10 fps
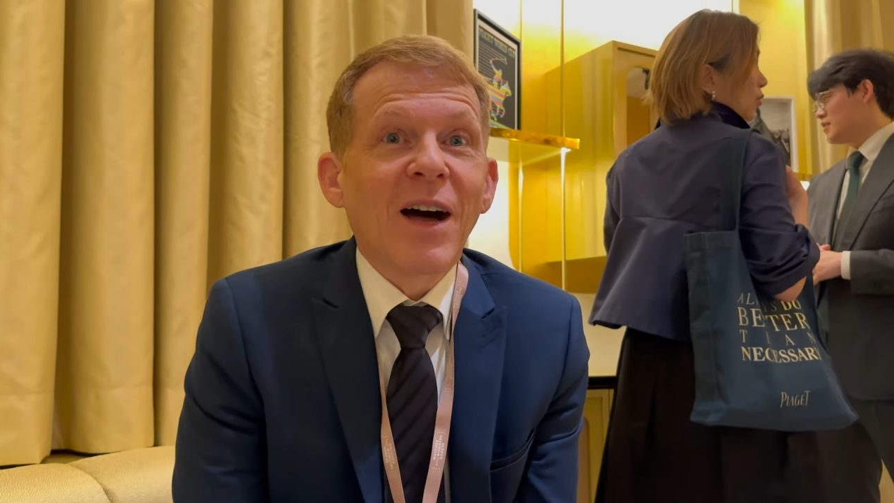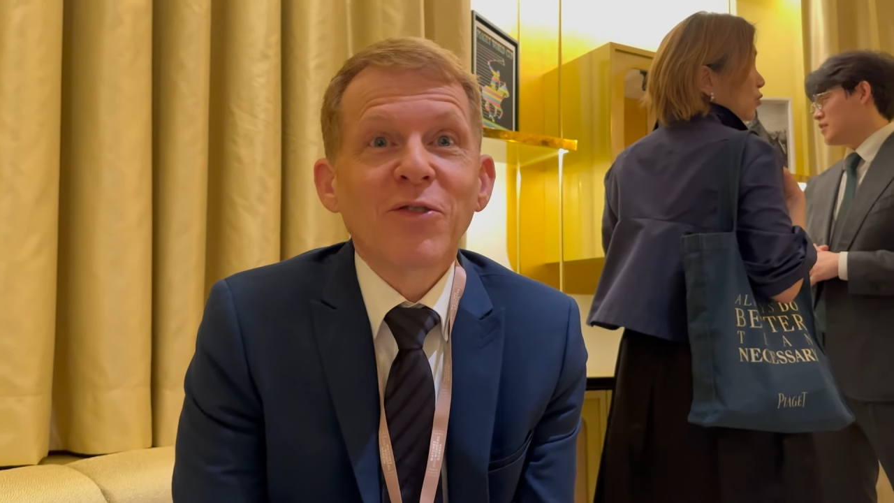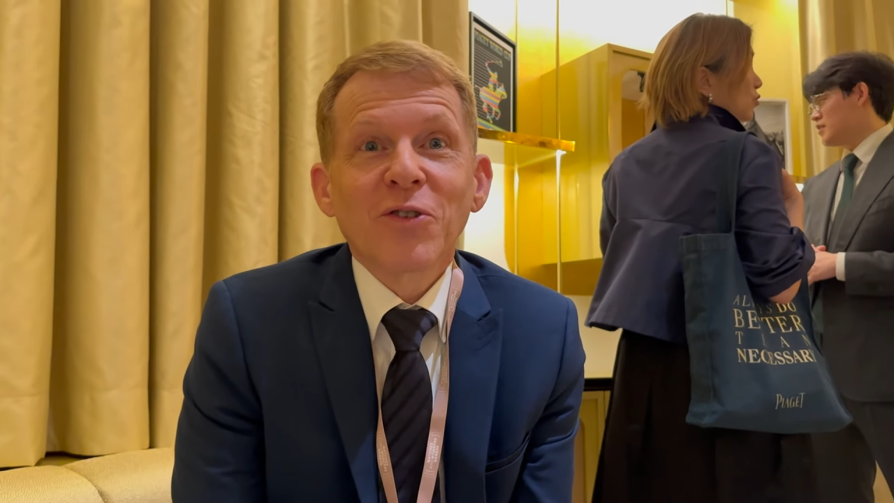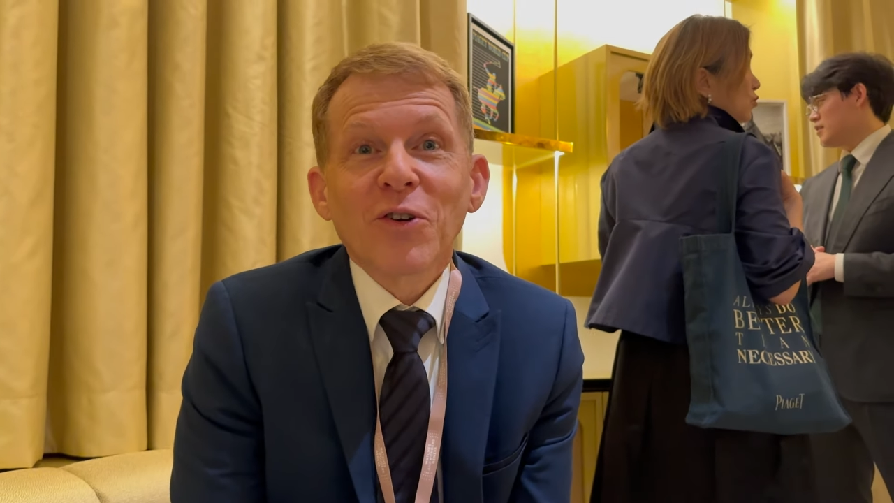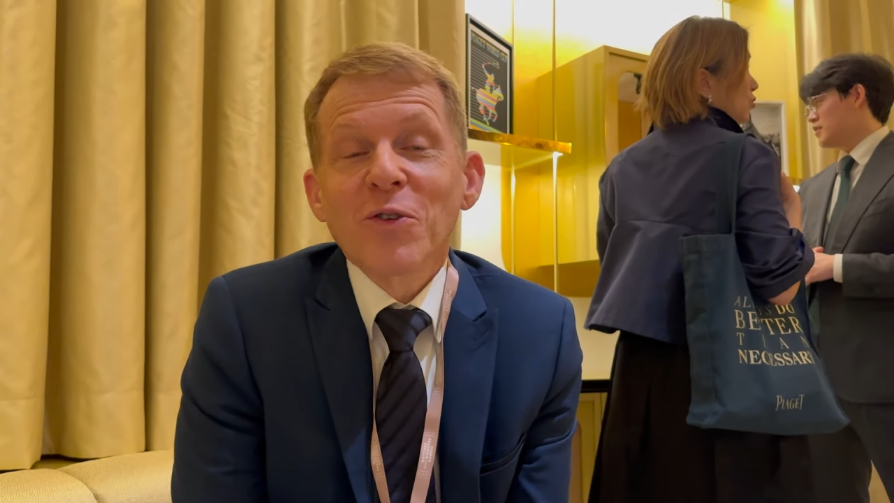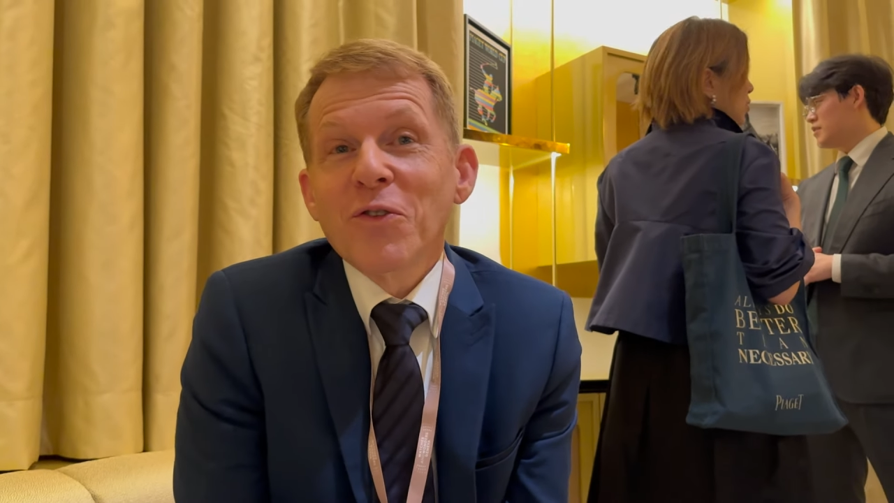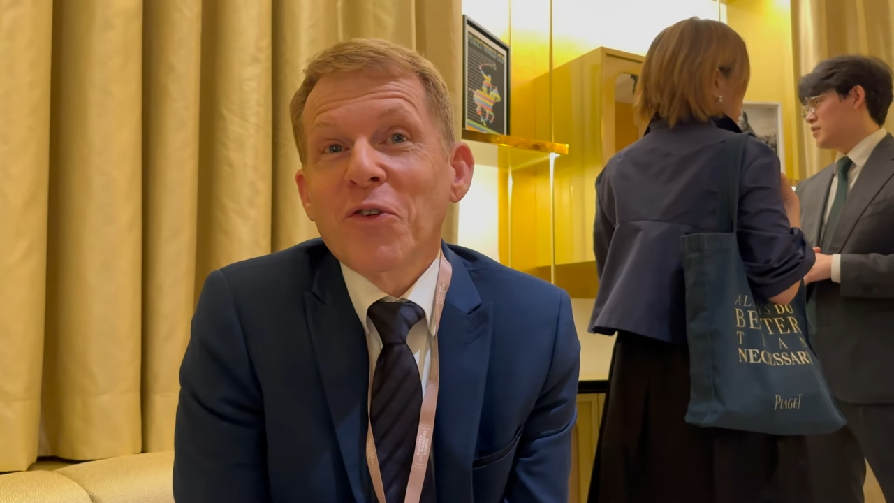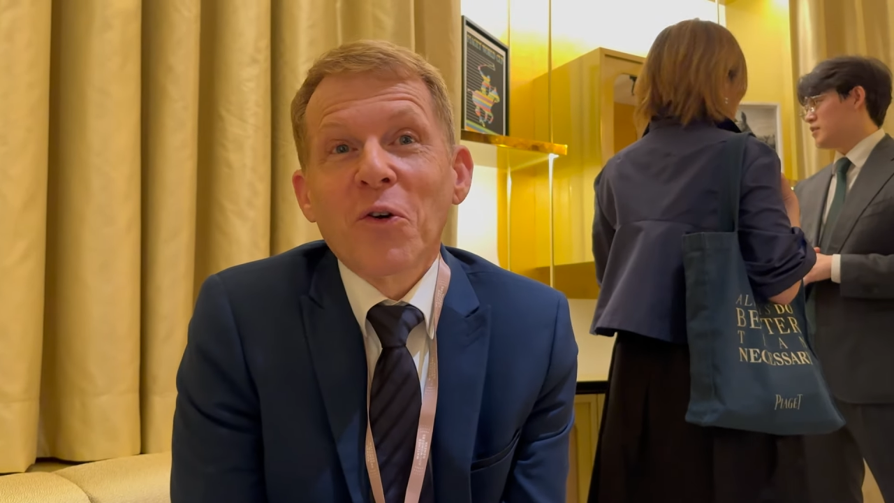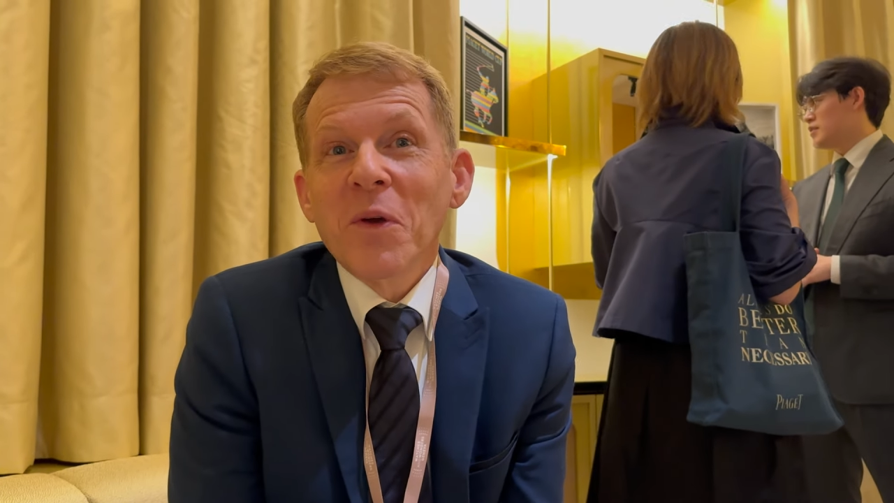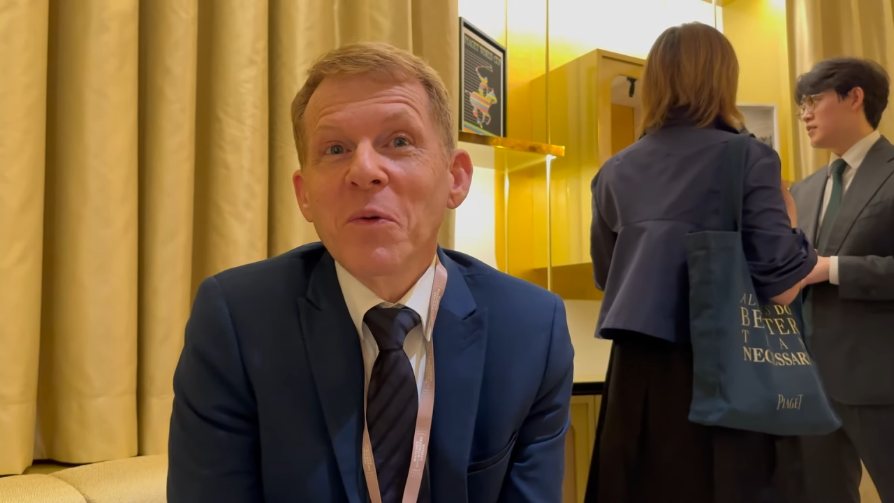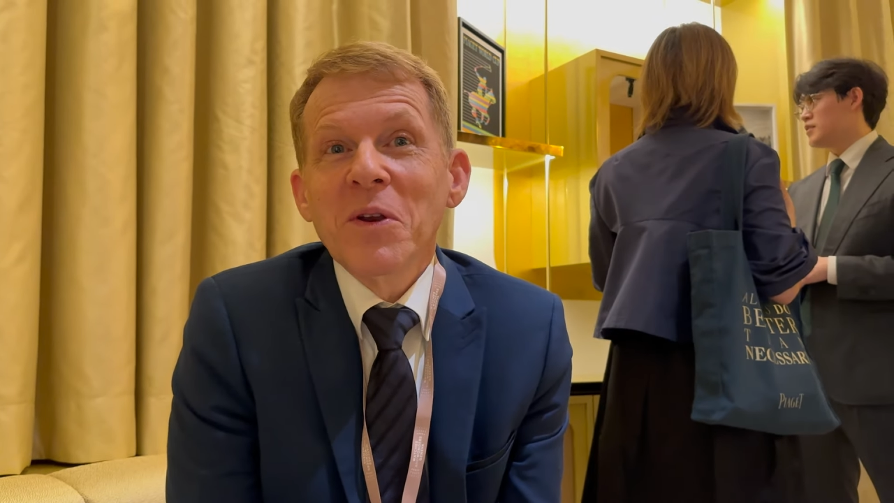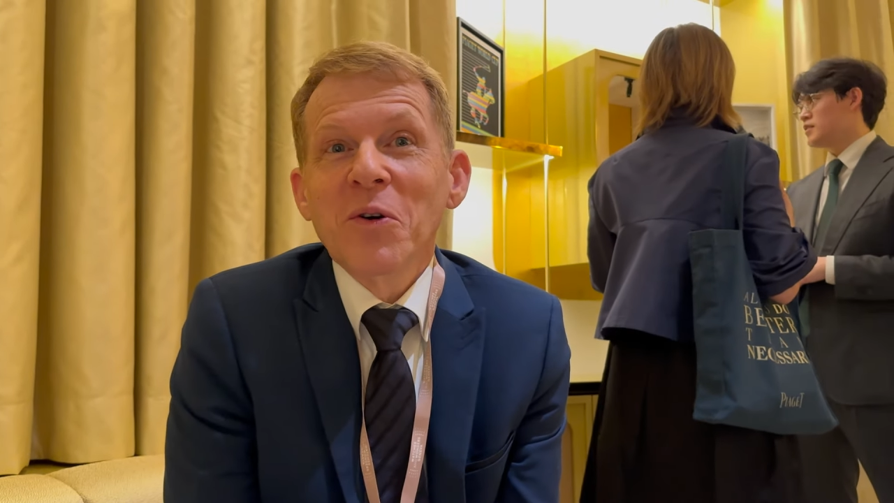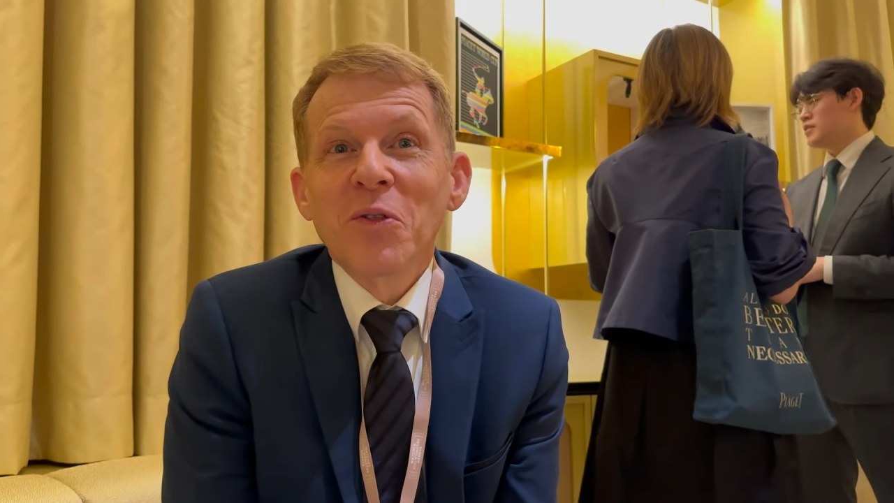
After the story, we